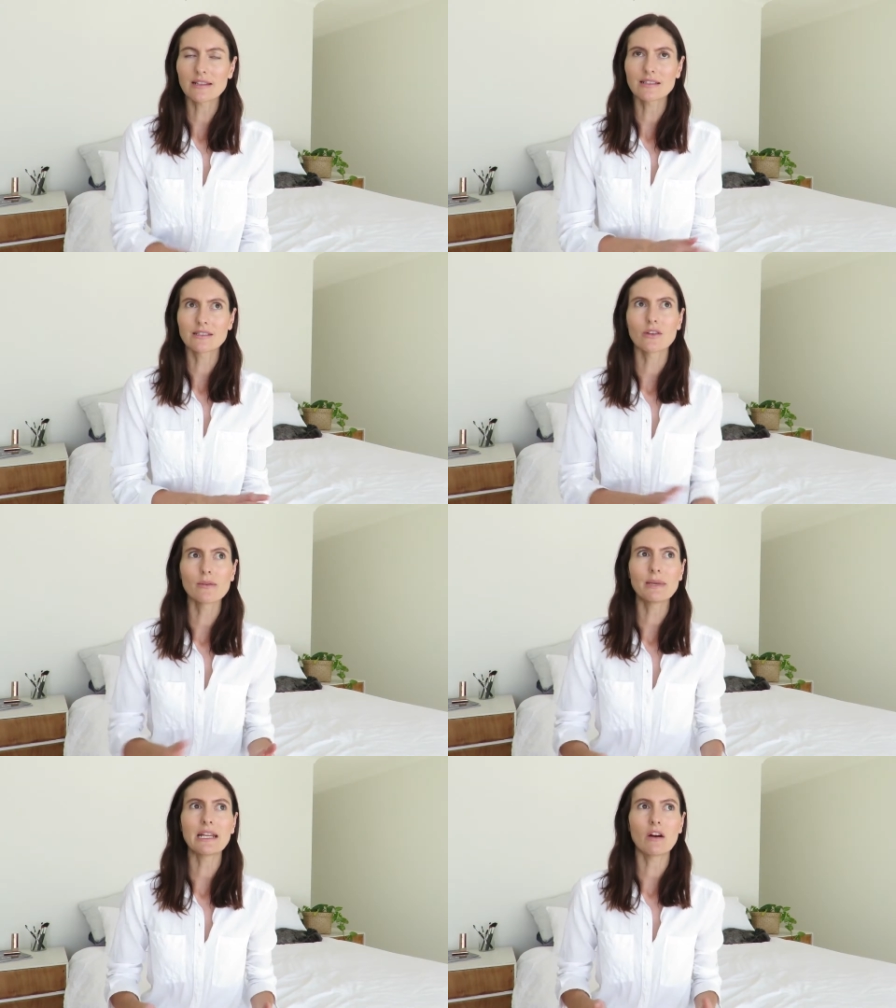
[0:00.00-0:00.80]
There's
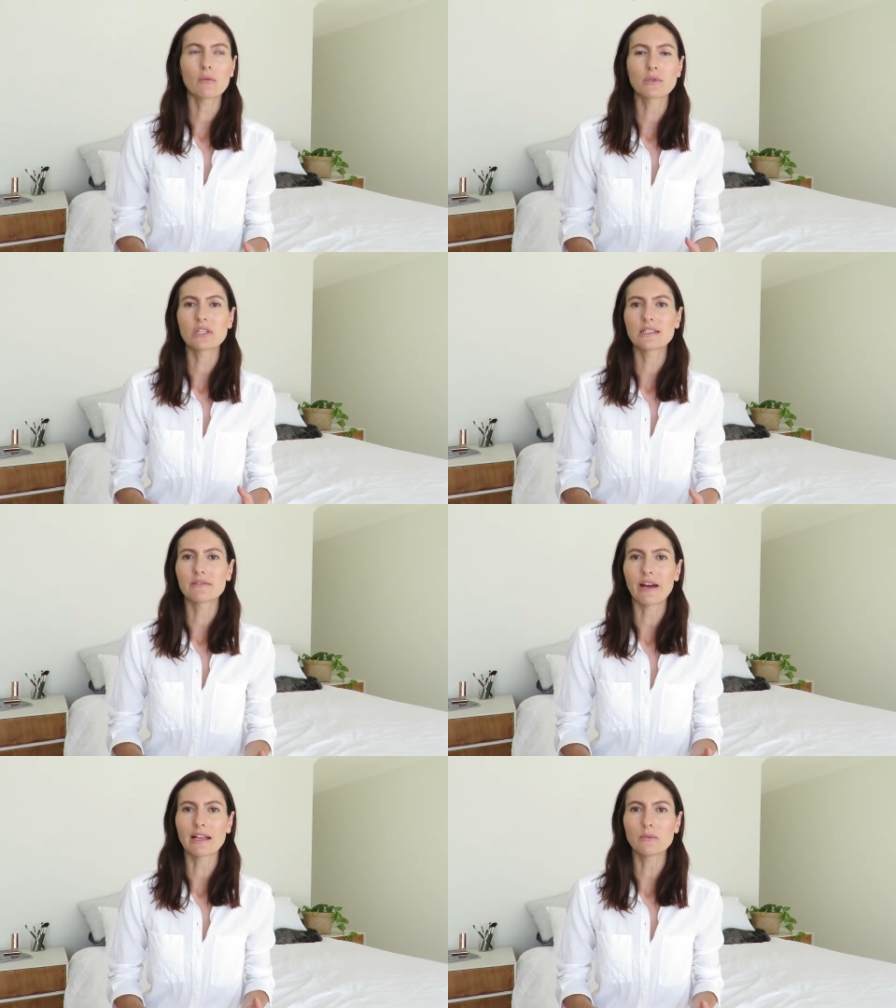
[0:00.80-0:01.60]
so many options
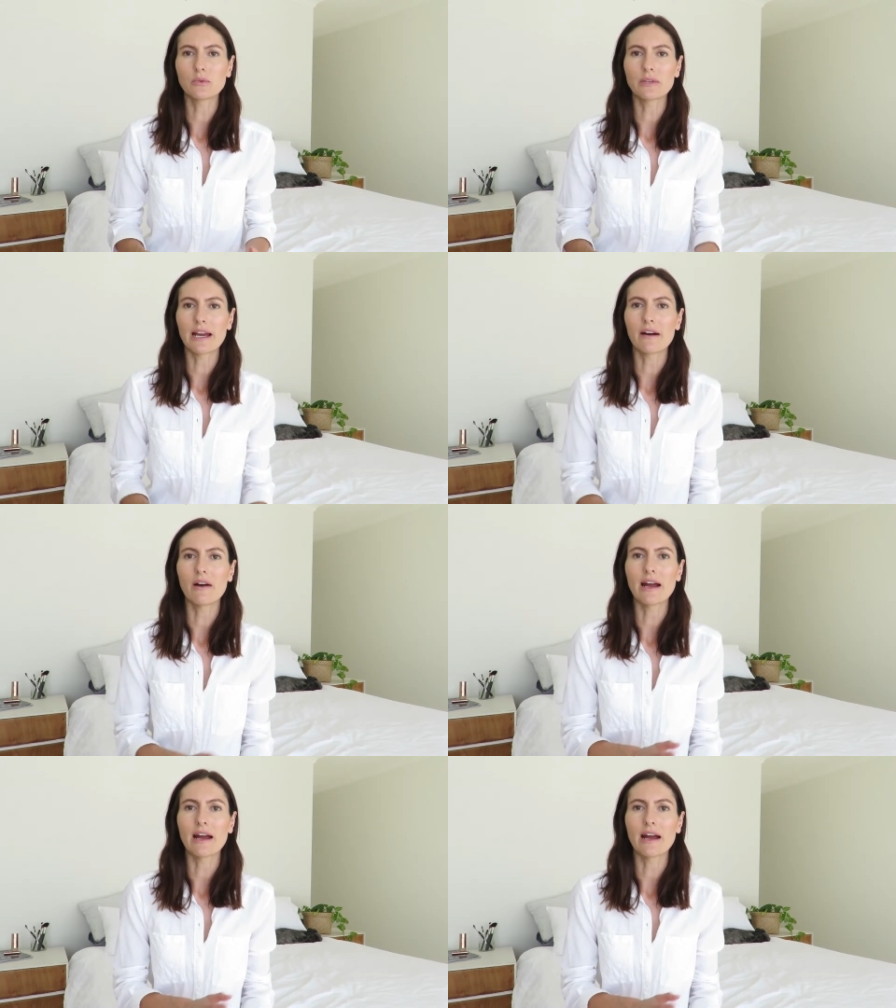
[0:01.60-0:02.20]
available now,